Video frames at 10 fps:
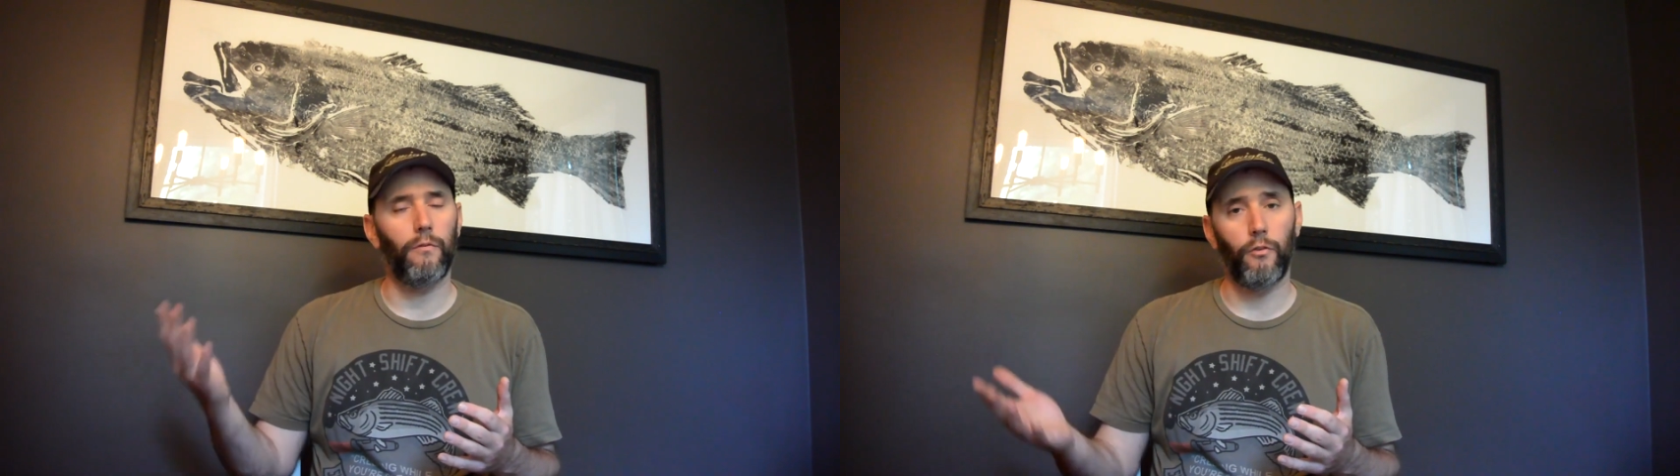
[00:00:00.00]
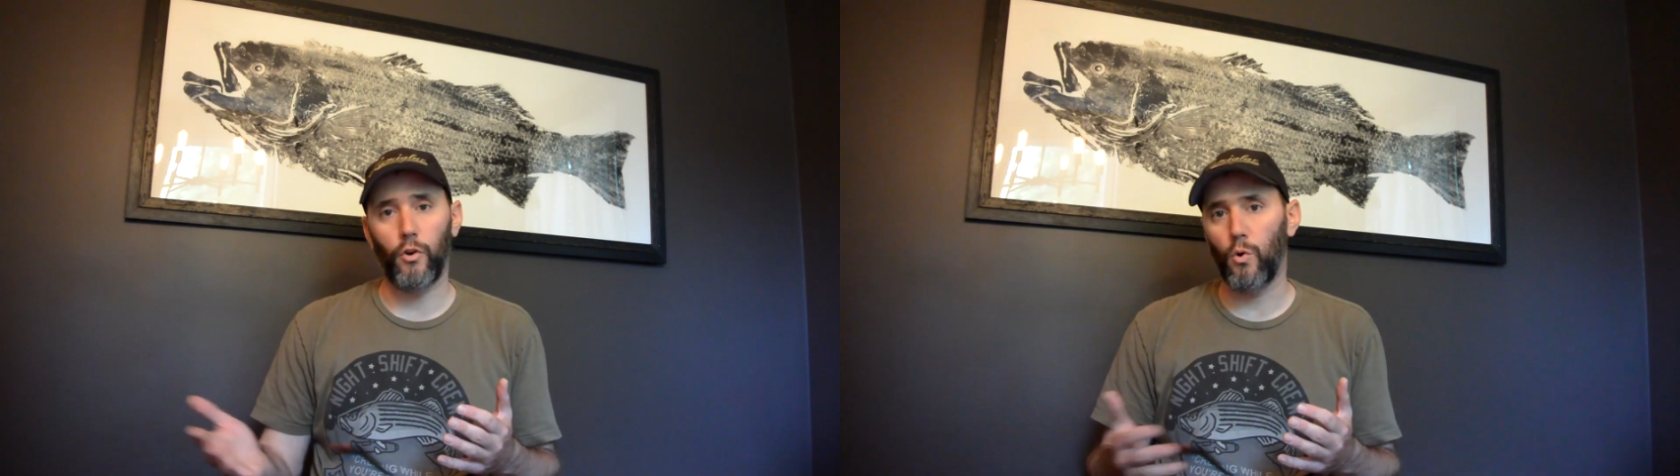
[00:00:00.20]

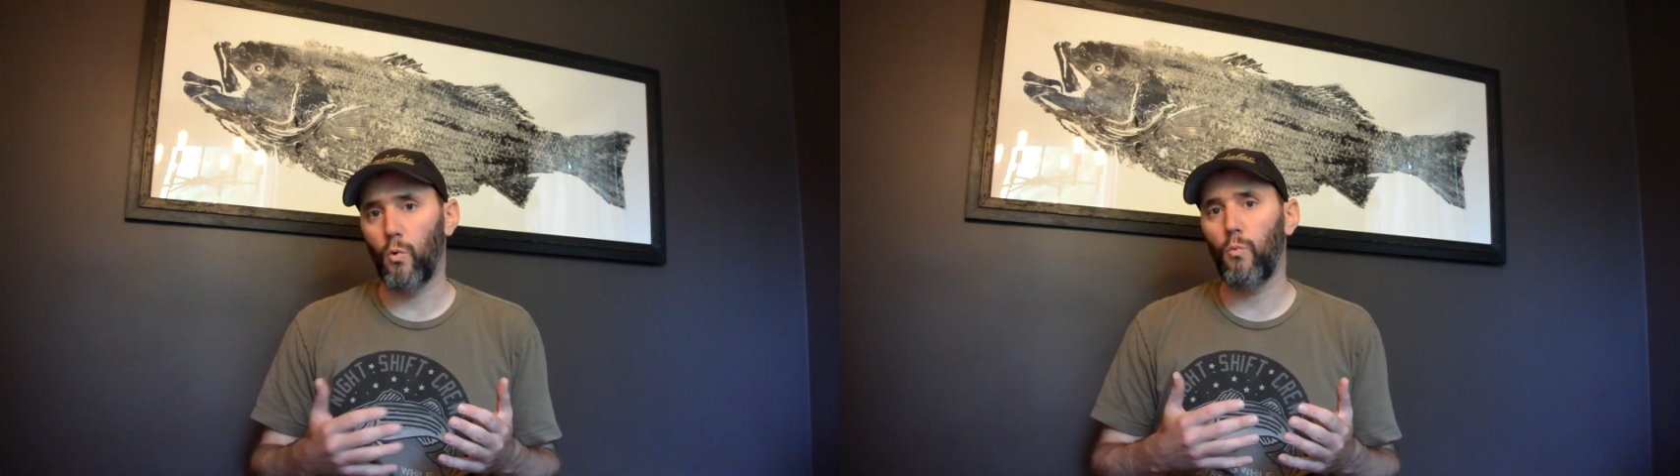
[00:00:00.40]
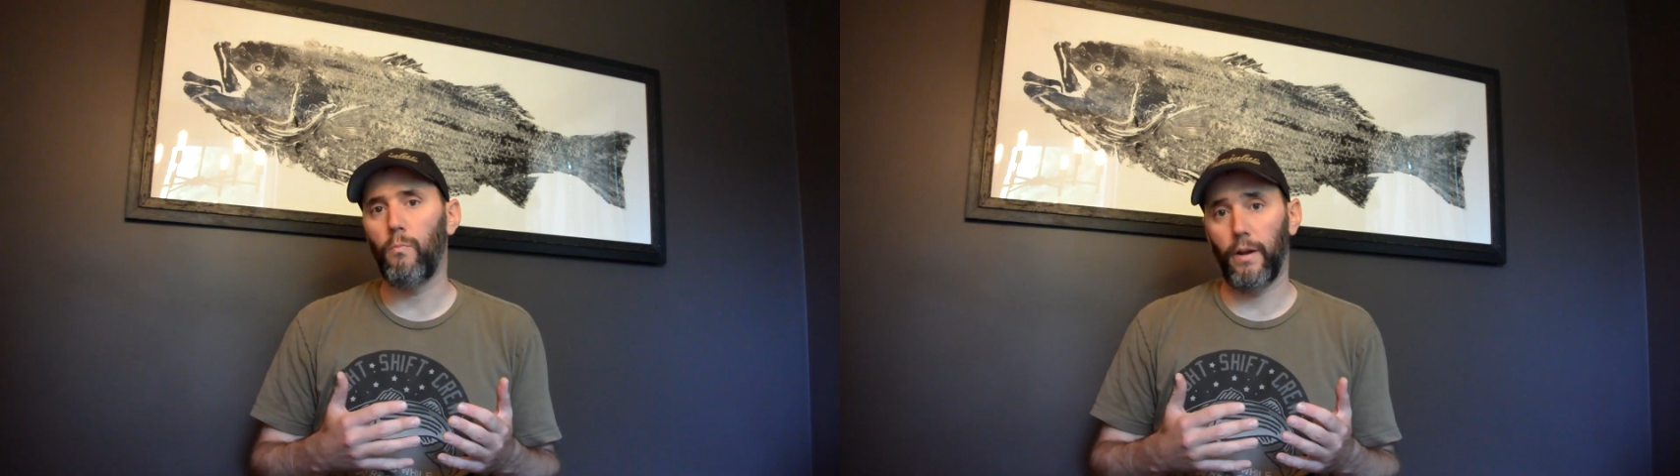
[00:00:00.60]
of
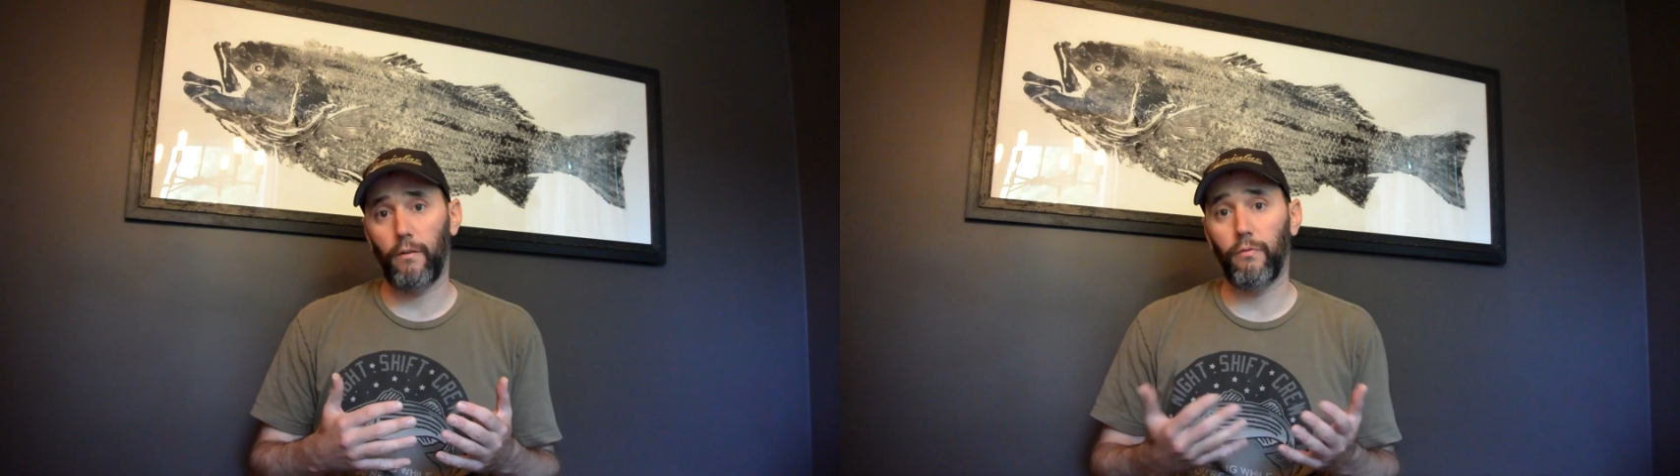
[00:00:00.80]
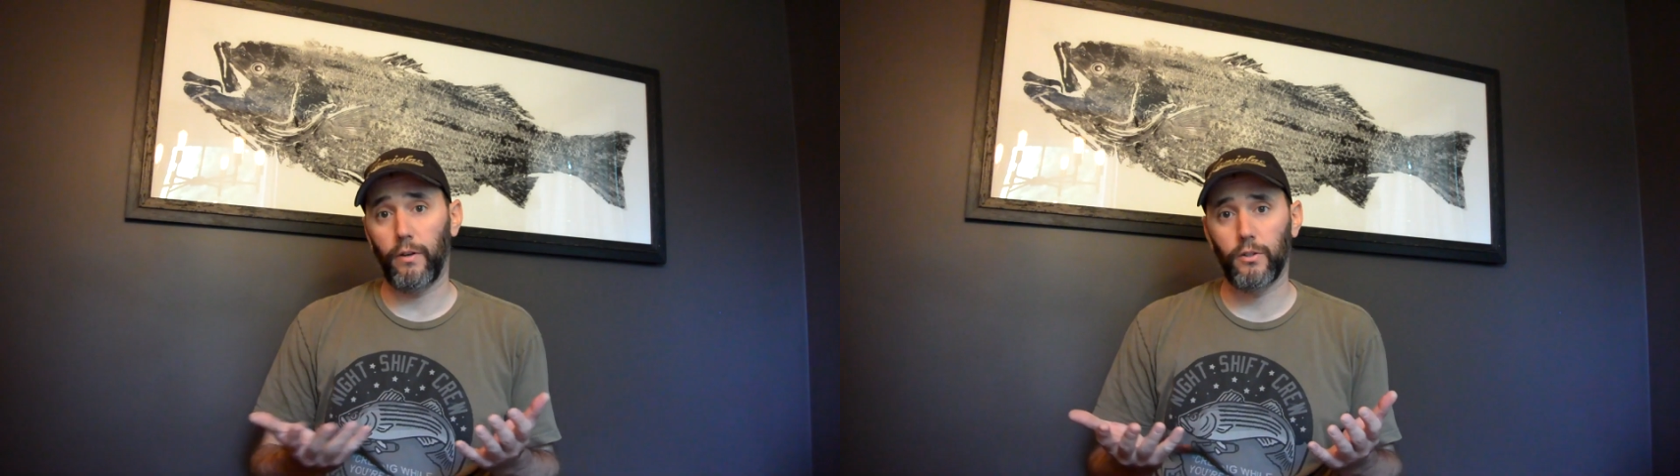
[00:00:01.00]
new
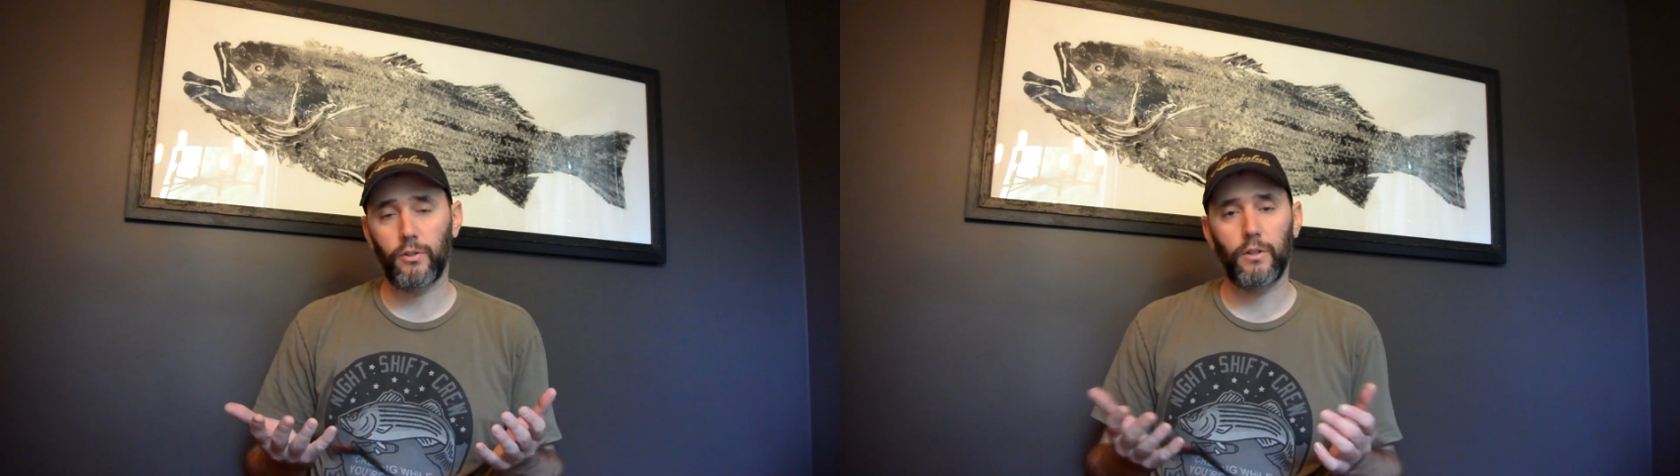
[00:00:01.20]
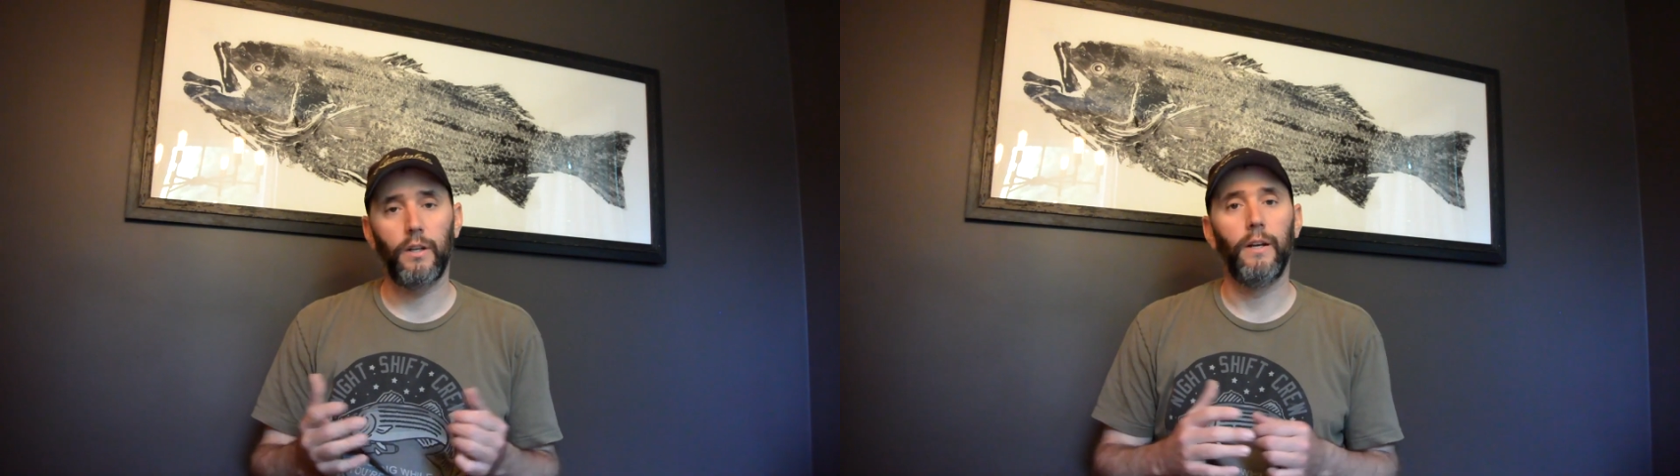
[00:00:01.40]
big
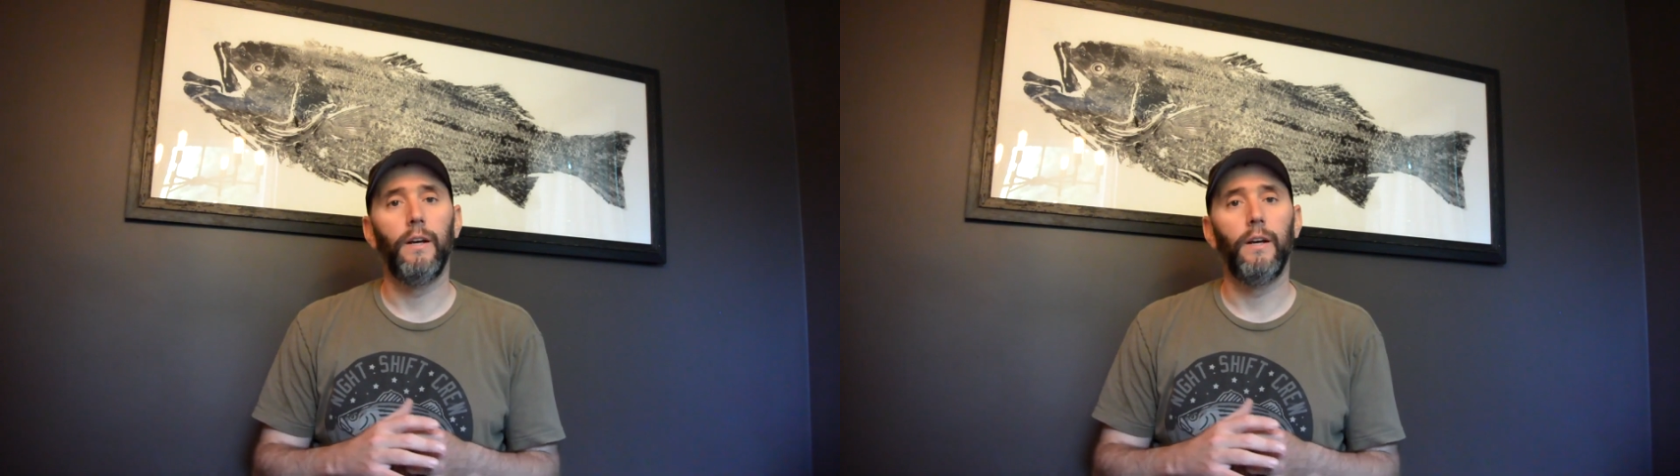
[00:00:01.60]
fish